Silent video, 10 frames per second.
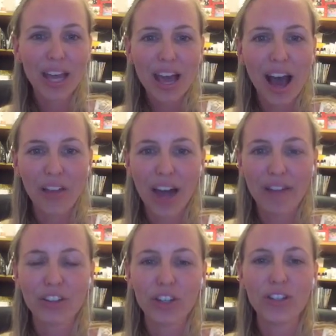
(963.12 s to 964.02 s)
other
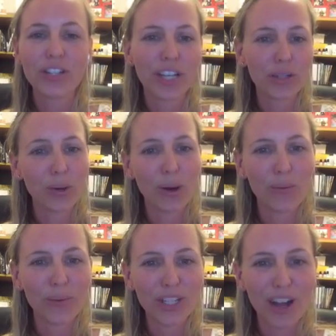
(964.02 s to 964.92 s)
avenues as
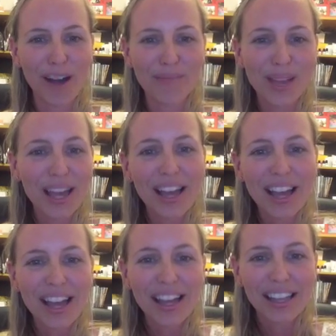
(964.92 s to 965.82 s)
well, which I'm
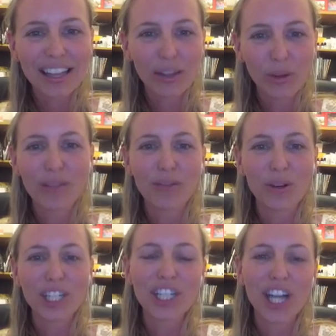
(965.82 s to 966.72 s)
looking
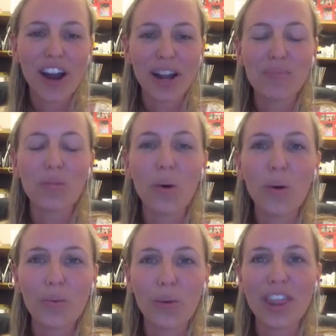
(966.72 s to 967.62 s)
forward to sharing
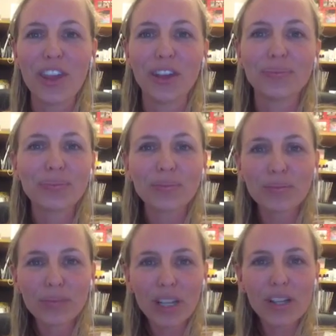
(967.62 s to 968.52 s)
more with you.
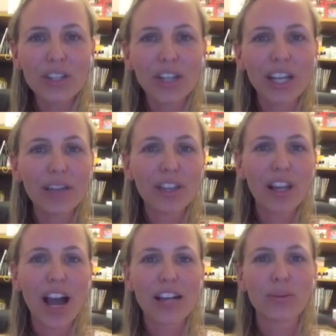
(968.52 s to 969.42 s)
So if
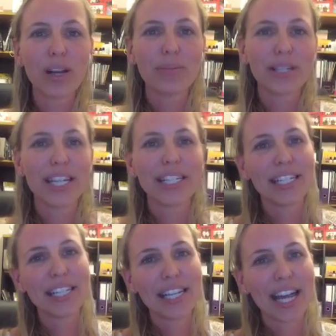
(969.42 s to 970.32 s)
you liked what I
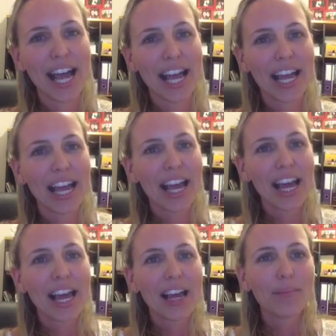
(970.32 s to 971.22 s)
presented today,
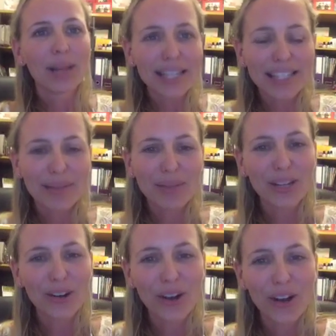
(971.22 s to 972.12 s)
please let me
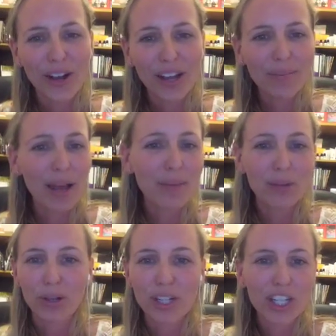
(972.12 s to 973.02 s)
know. Maybe
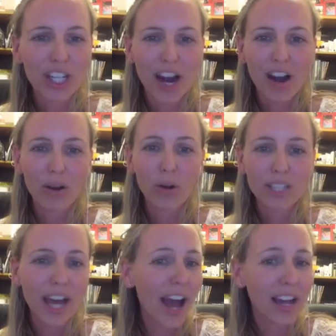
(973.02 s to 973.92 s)
you want to share it or
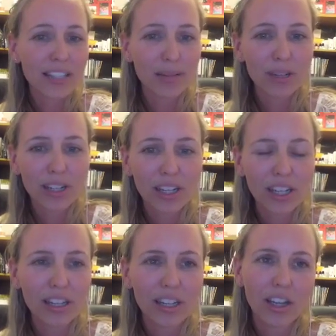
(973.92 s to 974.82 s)
tag someone
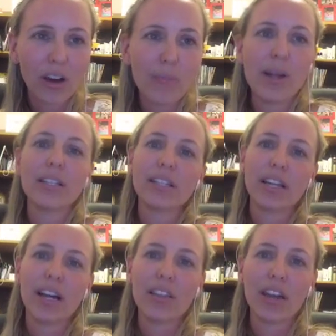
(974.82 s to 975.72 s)
in the comments
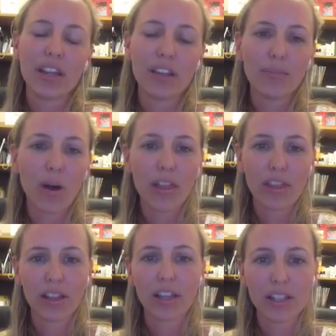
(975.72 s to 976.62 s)
that you might
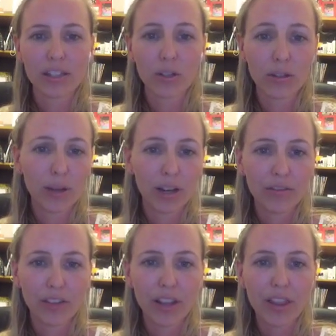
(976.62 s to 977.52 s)
think that this could
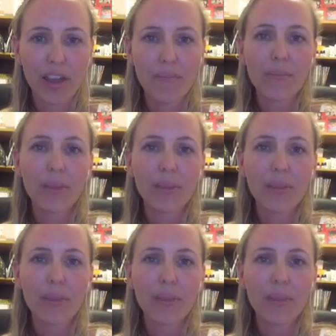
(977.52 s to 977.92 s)
benefit them.